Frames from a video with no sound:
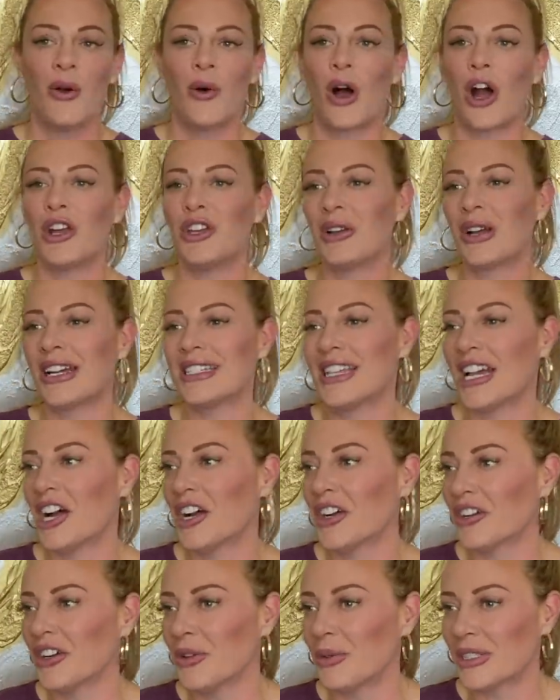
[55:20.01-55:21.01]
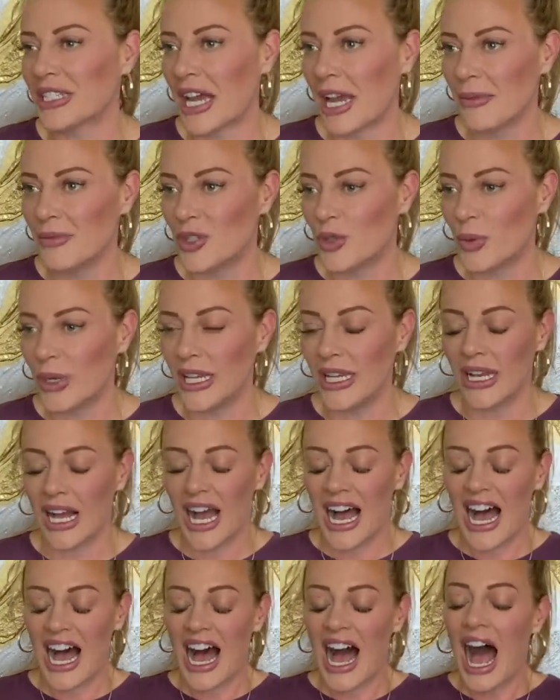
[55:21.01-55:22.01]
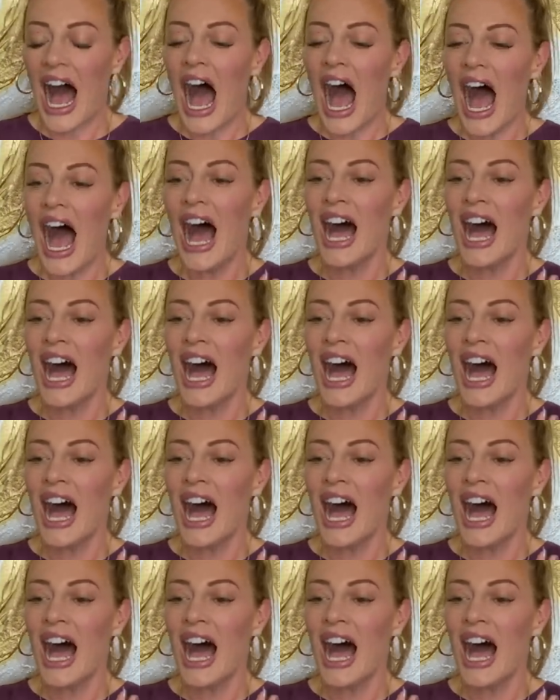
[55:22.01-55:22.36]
Are you guys hungry? What time should we eat? Huh?